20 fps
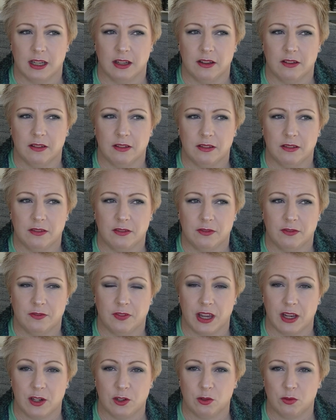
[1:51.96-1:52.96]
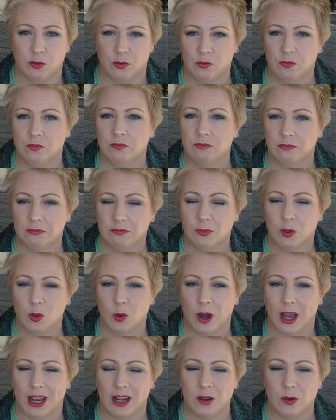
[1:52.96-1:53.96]
fatal
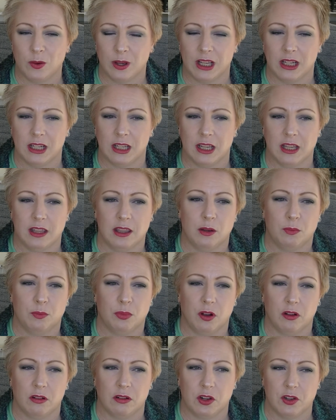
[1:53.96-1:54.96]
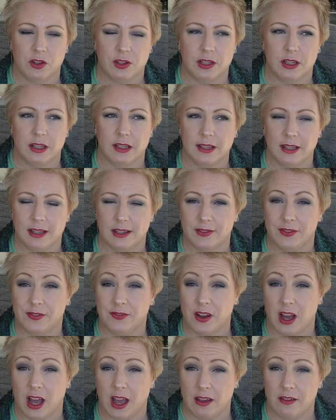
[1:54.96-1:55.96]
quite quickly. The prognosis is
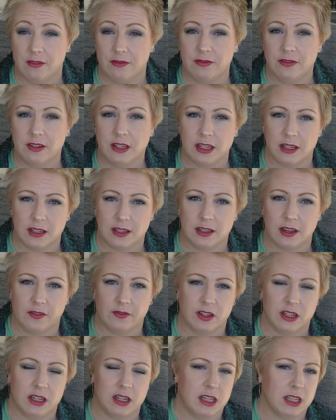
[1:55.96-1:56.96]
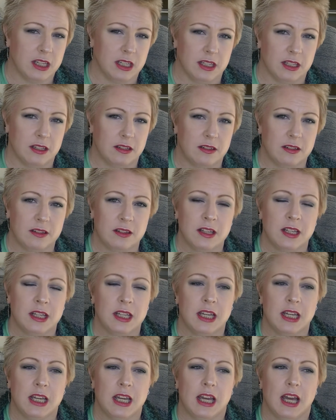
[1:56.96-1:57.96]
5 to 7 years.
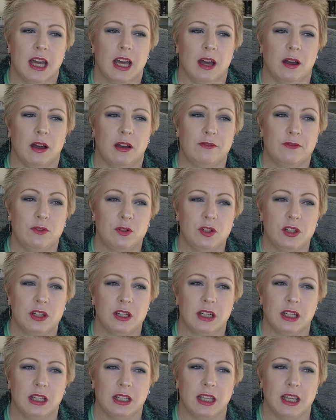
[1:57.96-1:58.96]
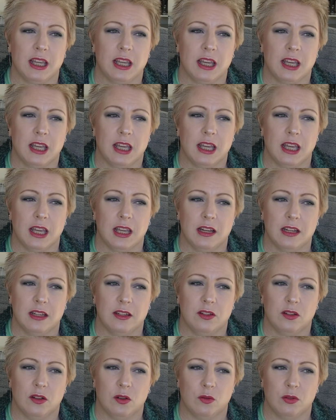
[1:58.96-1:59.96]
Unfortunately, it
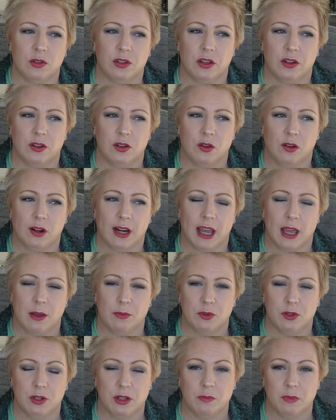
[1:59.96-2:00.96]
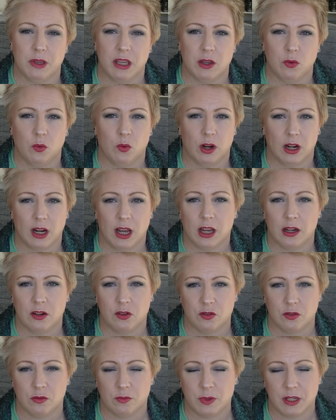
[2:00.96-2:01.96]
is also not able to be
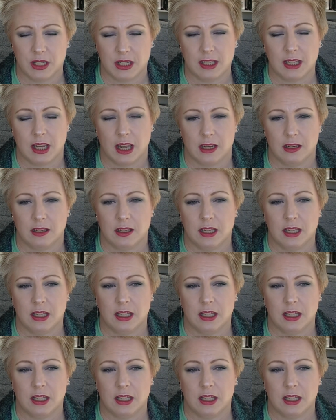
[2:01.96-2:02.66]
100%